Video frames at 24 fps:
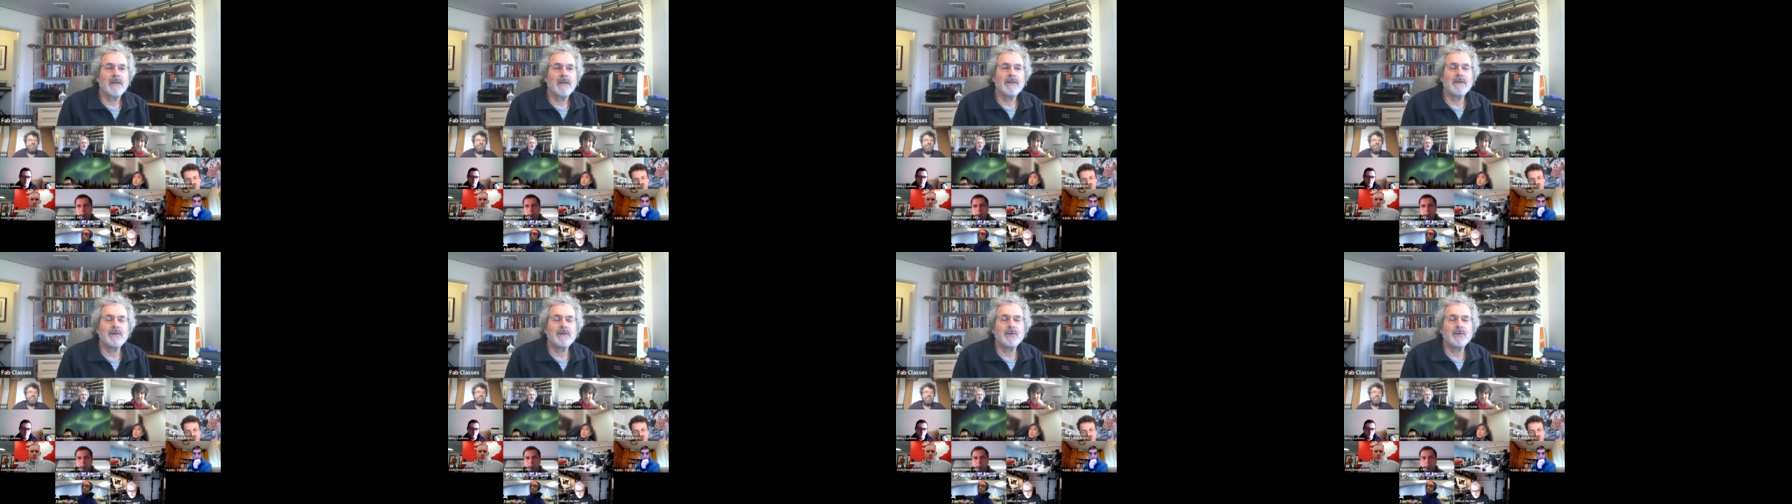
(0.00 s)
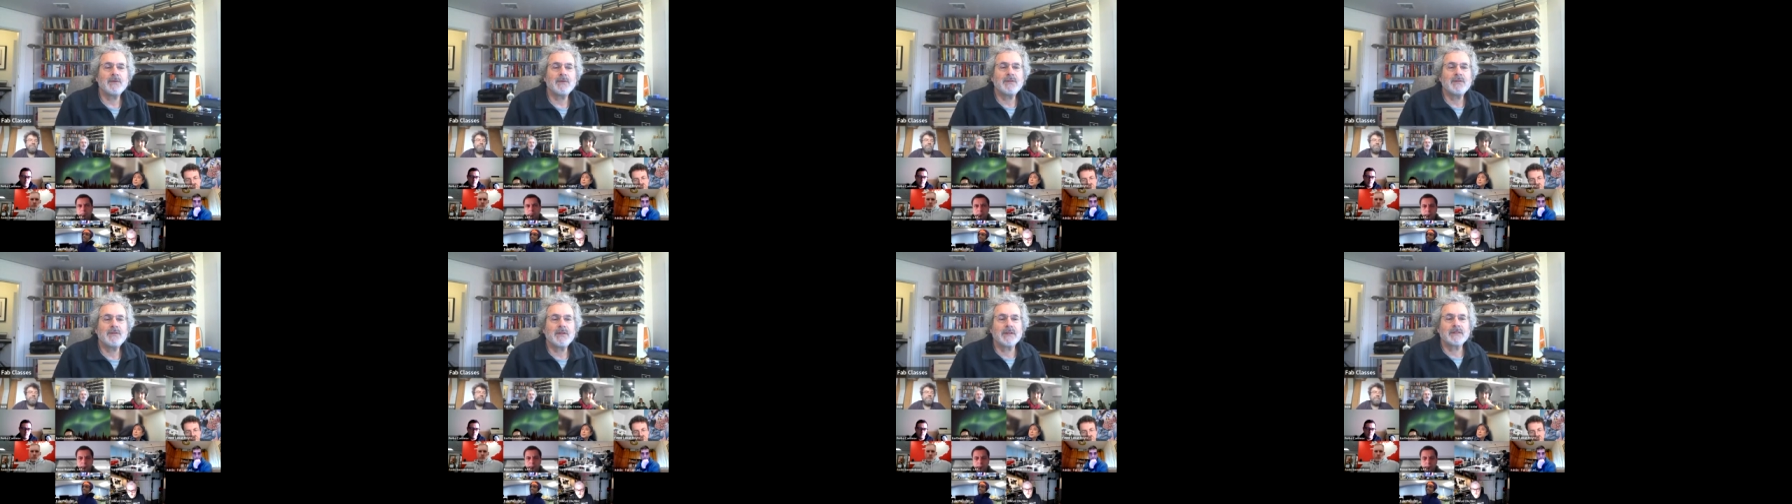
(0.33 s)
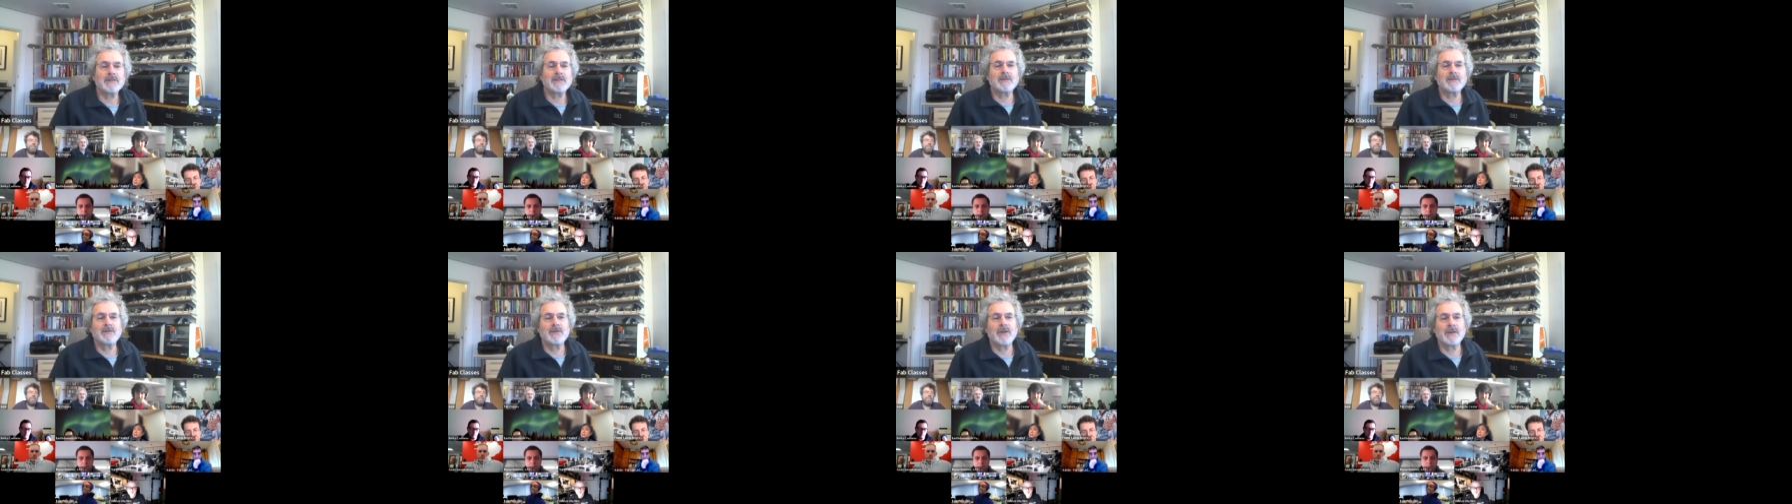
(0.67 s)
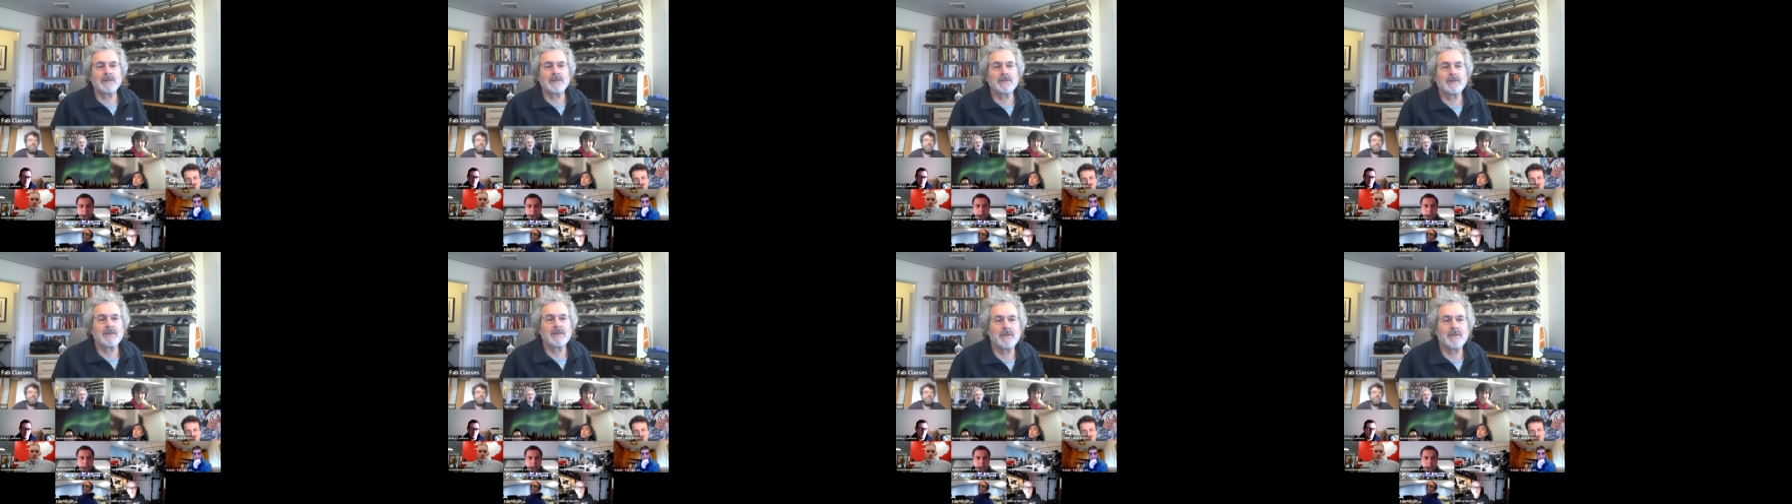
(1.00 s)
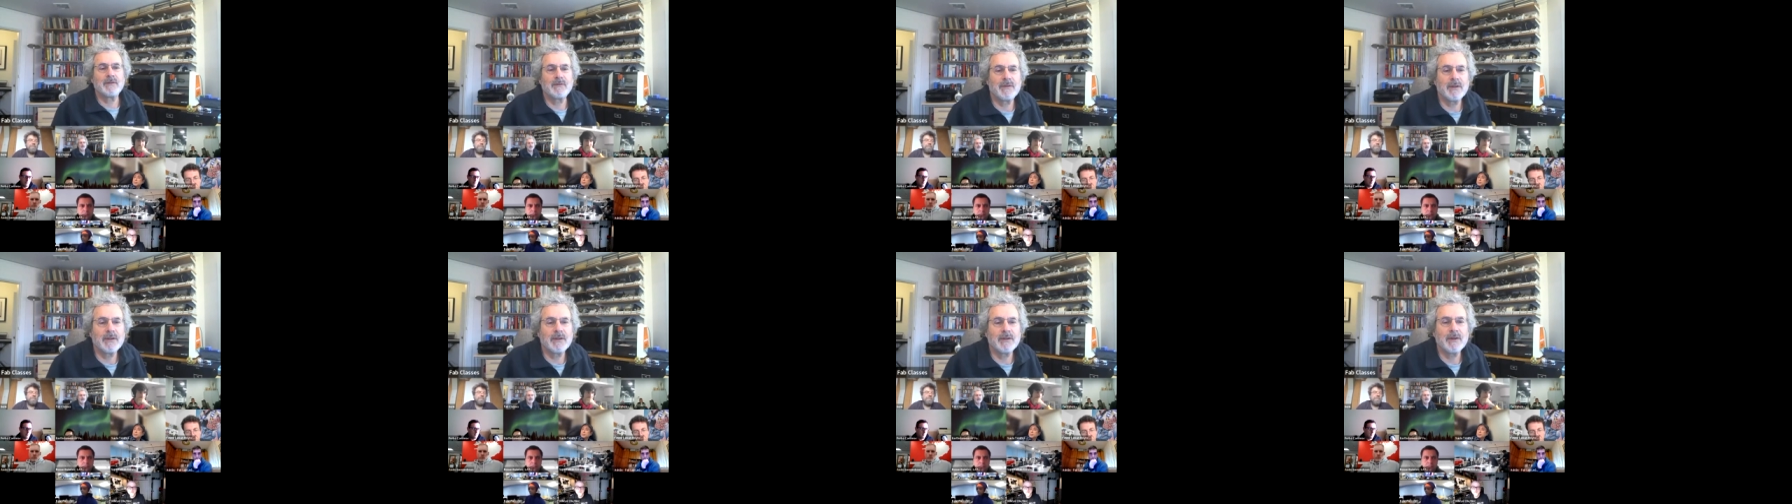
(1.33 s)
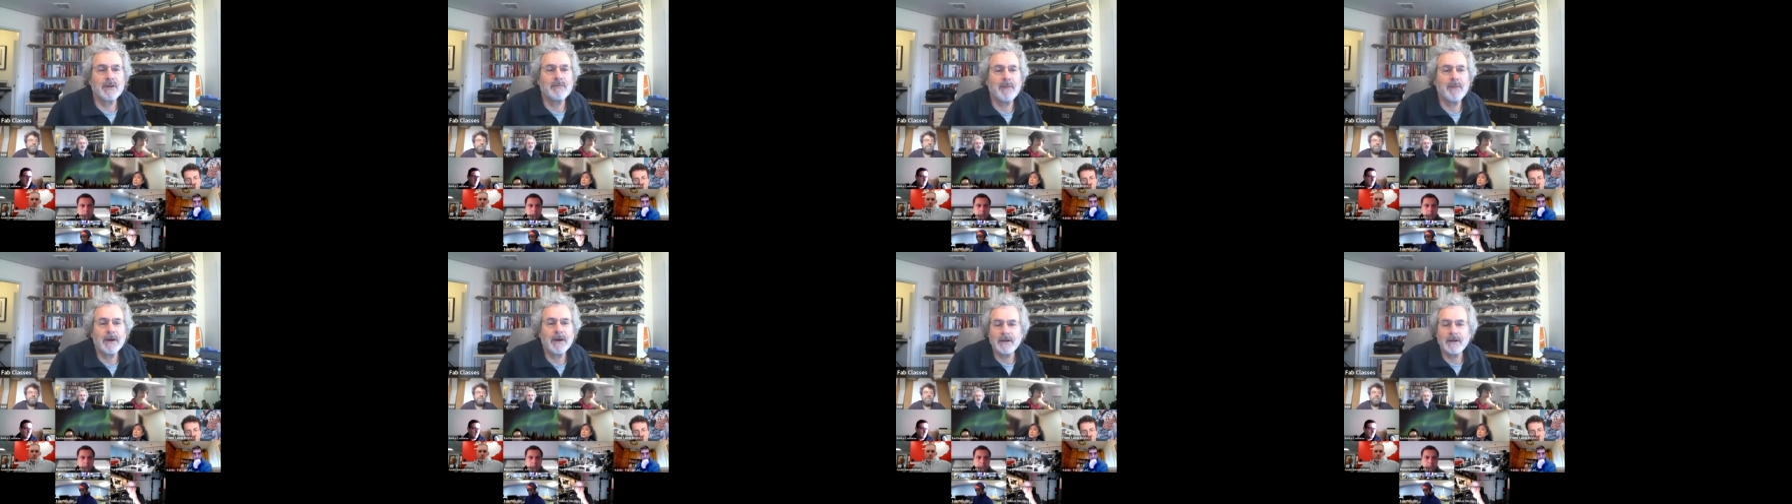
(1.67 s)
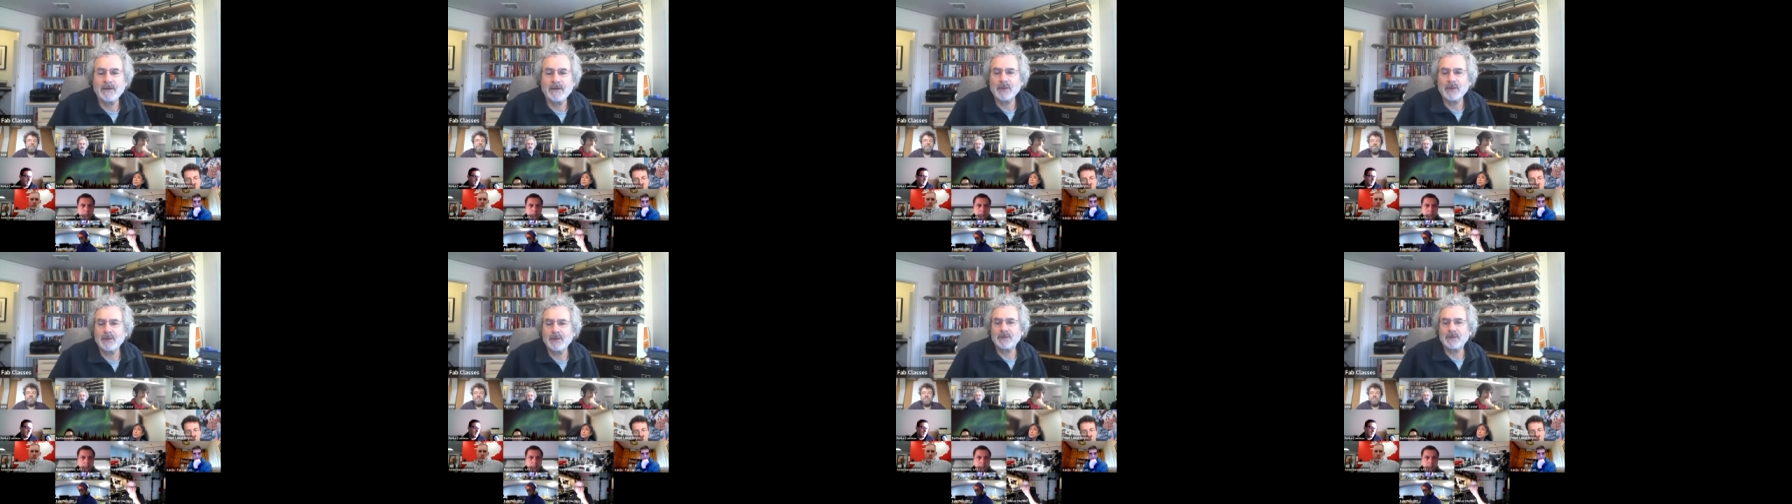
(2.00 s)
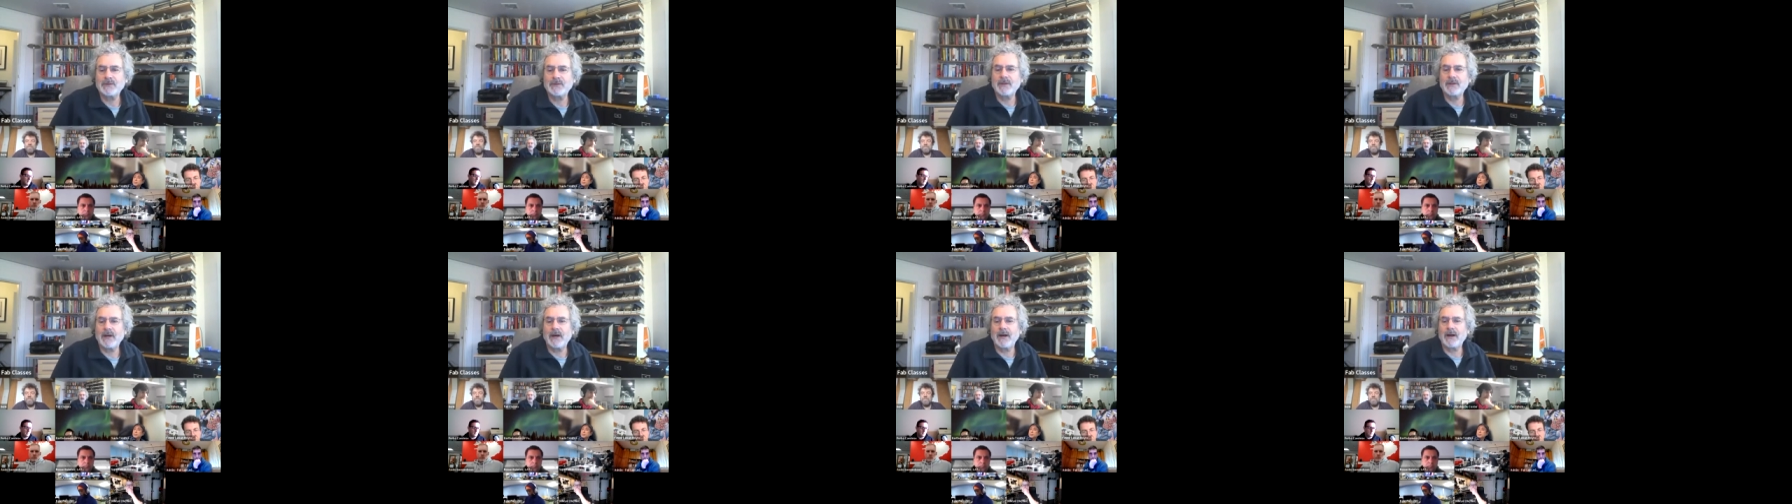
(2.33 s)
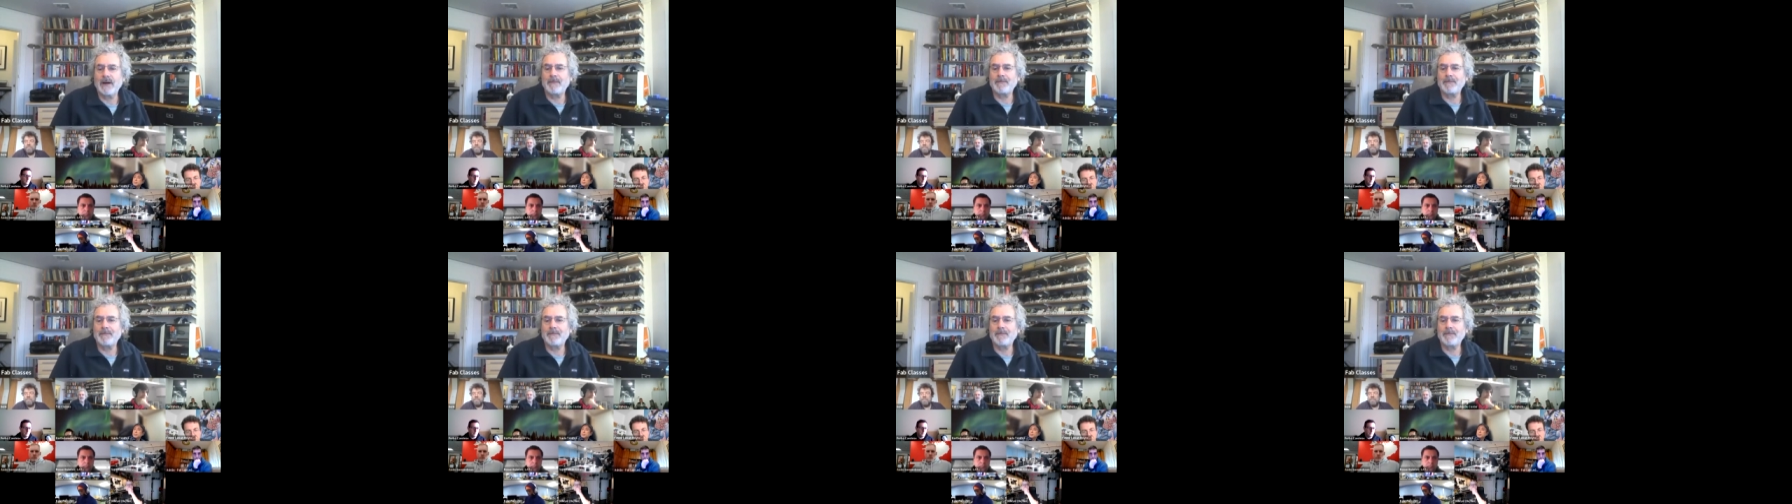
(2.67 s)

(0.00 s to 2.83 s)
this was just the debugging tools.